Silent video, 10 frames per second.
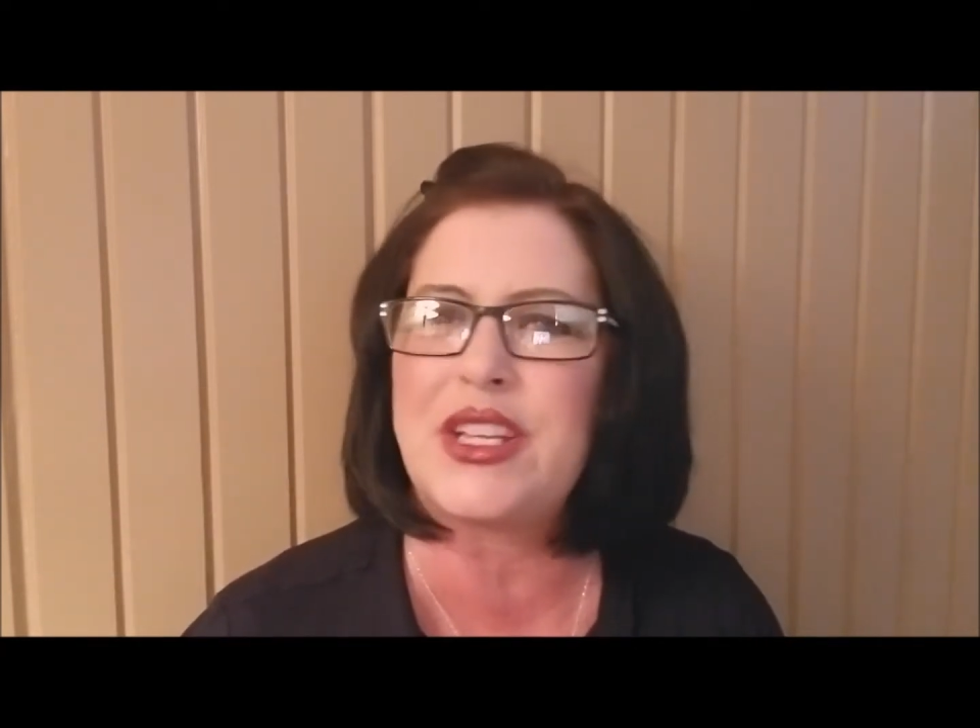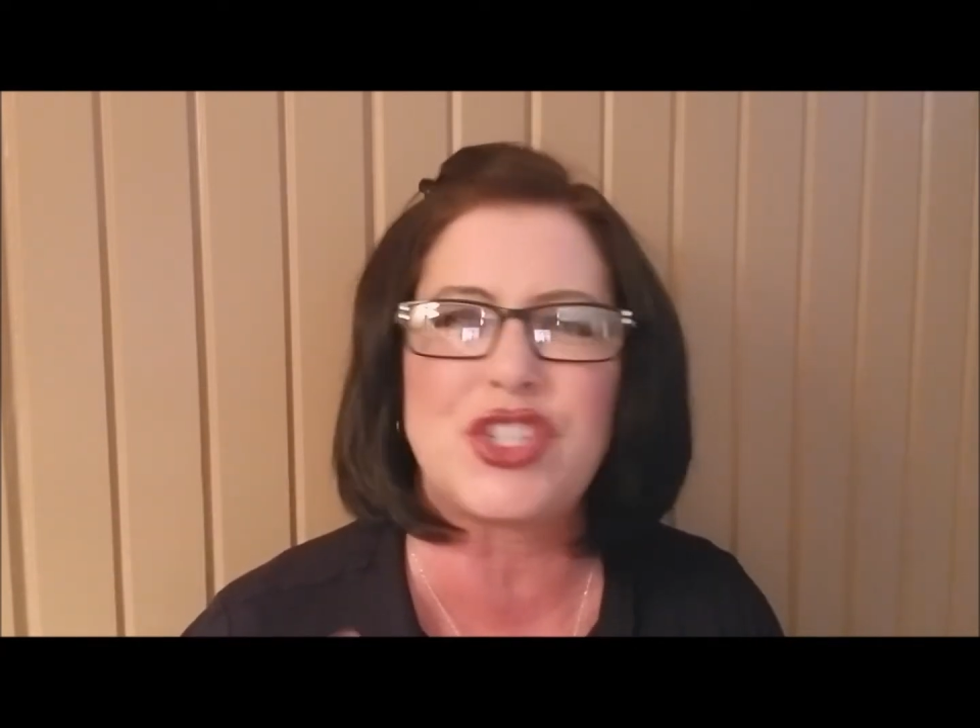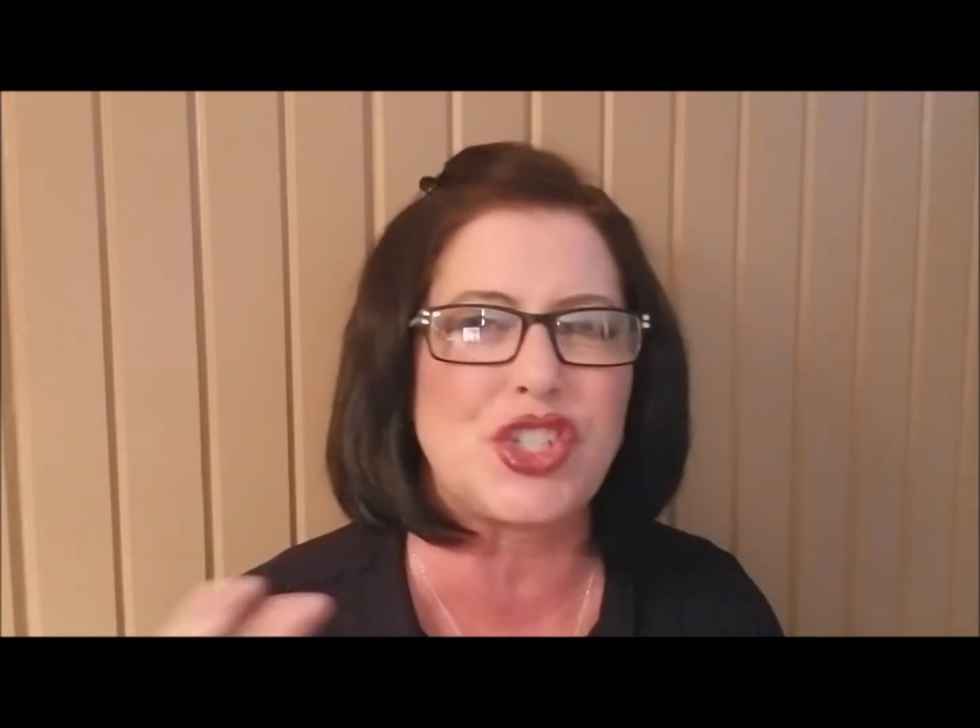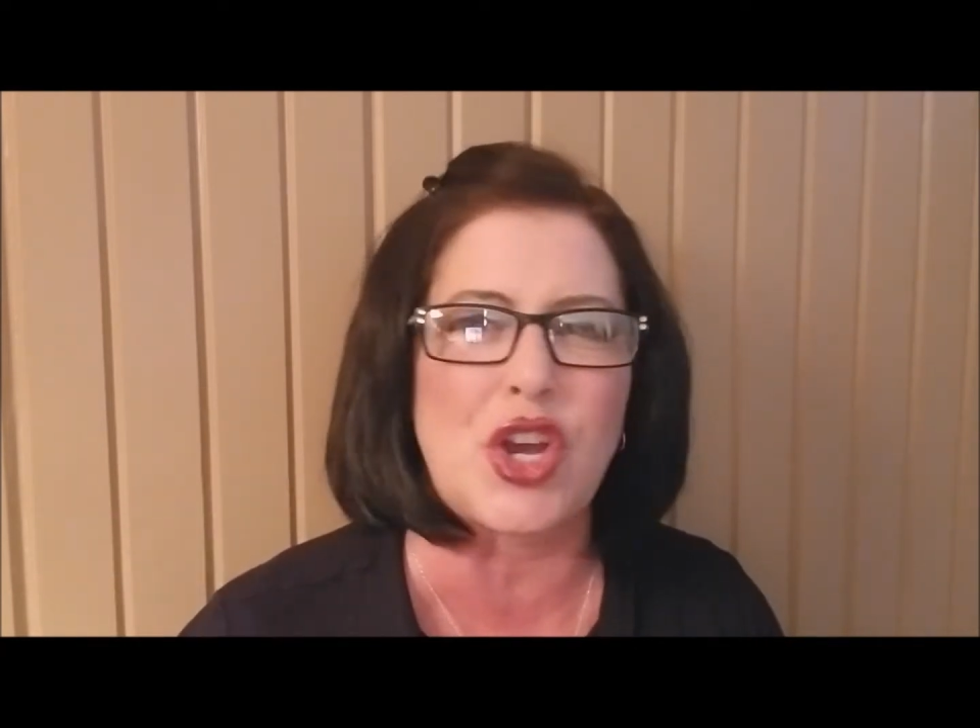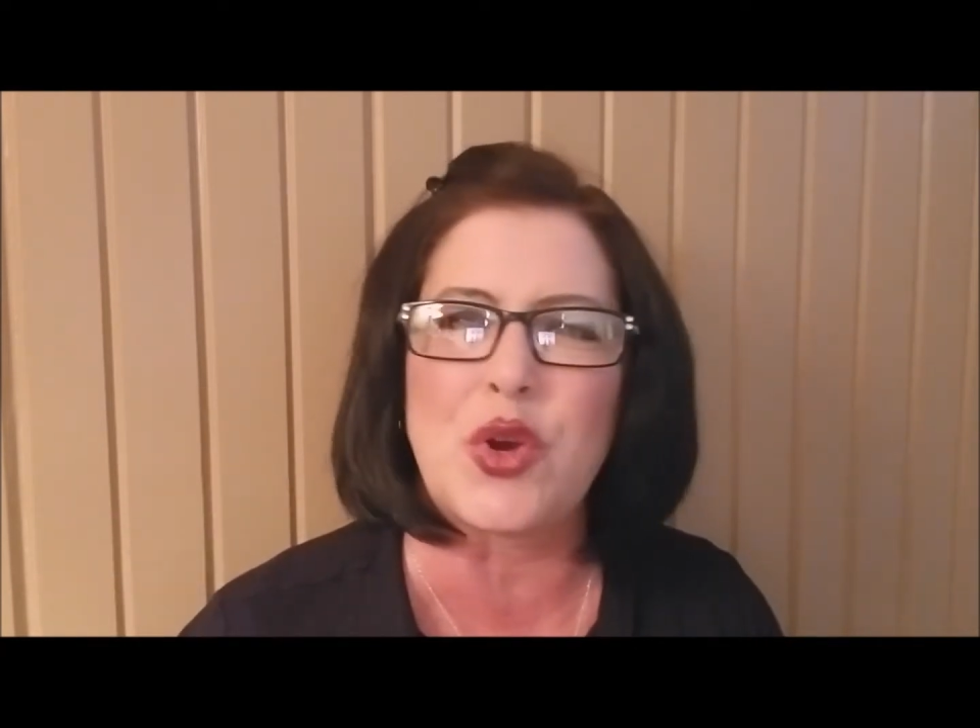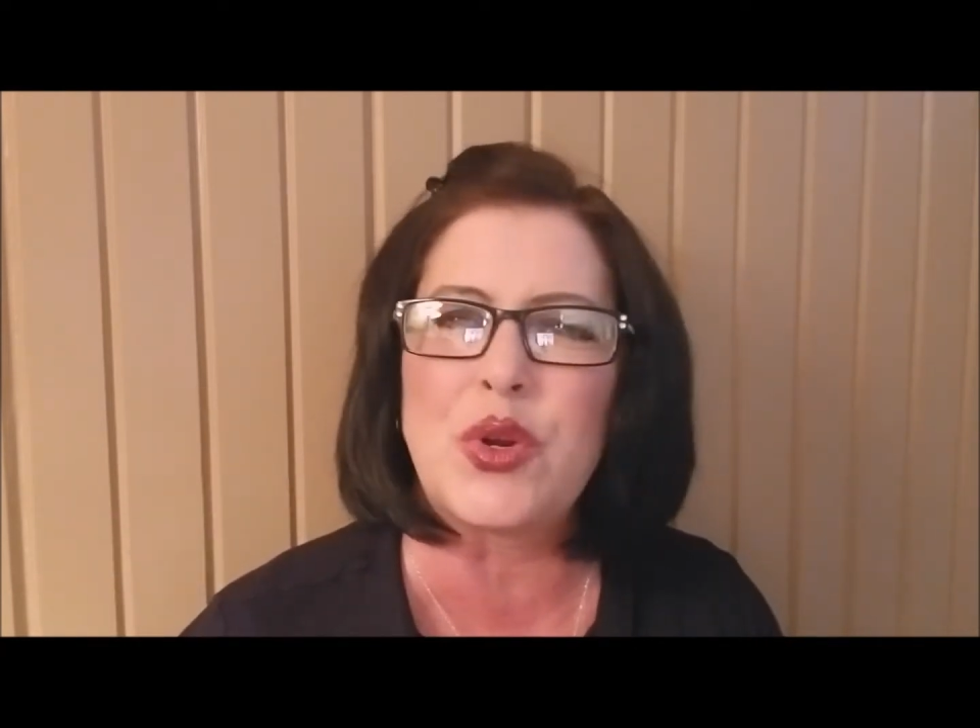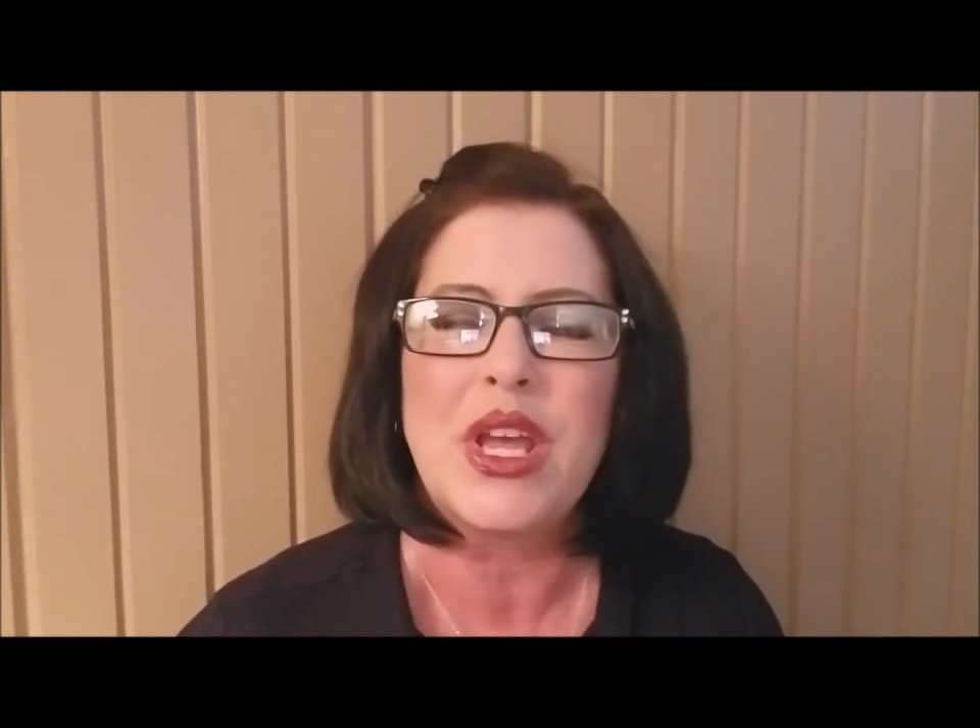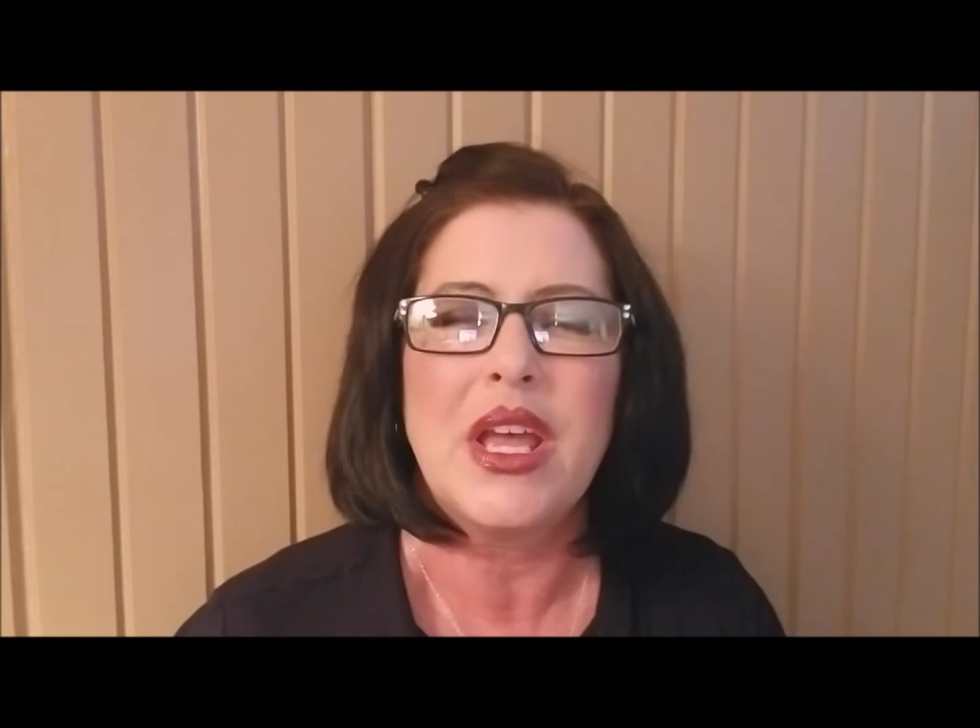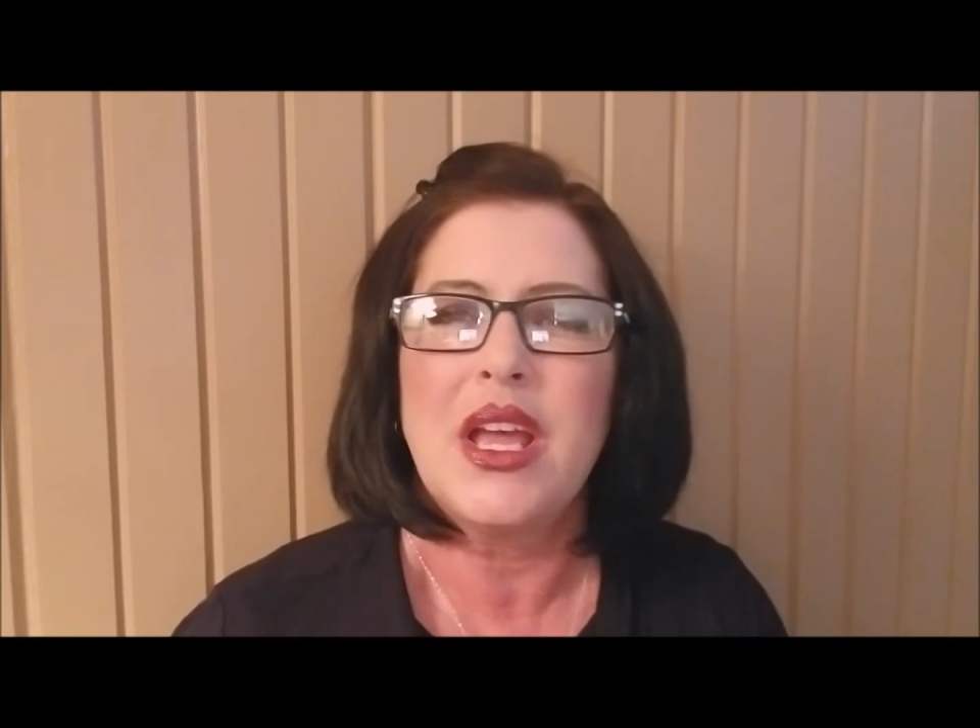and showed